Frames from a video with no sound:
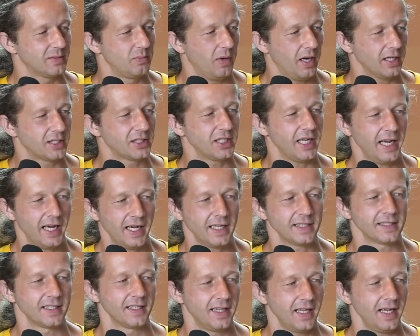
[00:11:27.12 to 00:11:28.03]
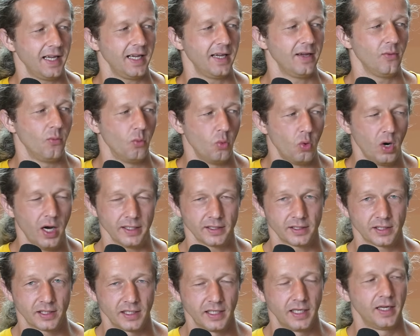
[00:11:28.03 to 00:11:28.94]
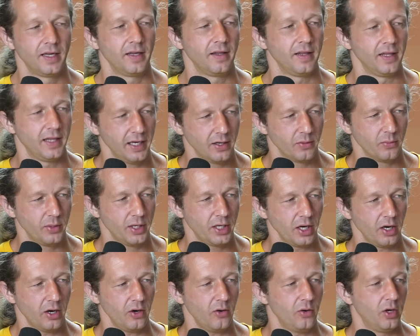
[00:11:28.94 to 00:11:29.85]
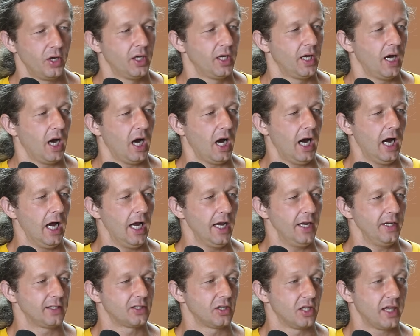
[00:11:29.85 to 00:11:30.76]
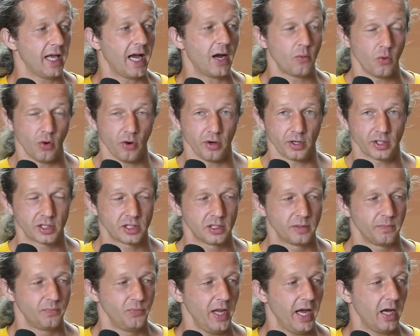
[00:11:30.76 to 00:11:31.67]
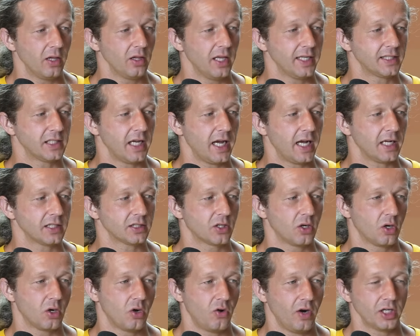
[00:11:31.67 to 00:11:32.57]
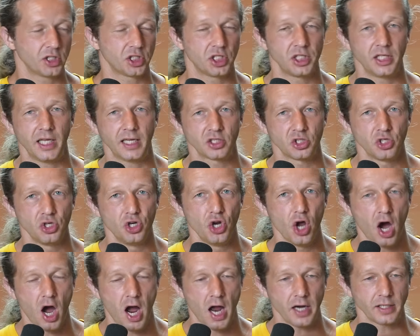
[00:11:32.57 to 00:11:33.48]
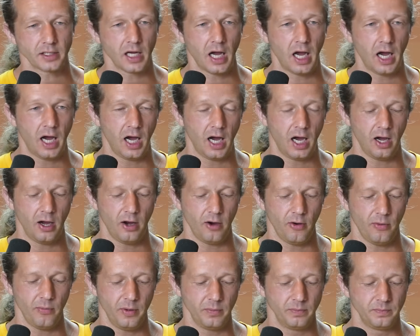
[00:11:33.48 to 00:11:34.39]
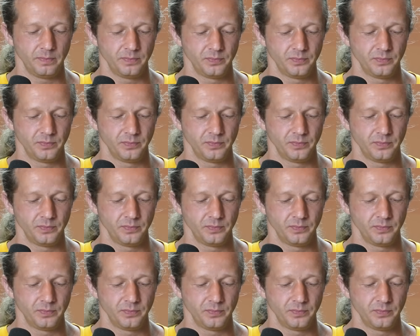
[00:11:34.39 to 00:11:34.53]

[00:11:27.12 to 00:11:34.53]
much as they want. There we go. Uh, so that works. Now let's ask a question that's not. Um,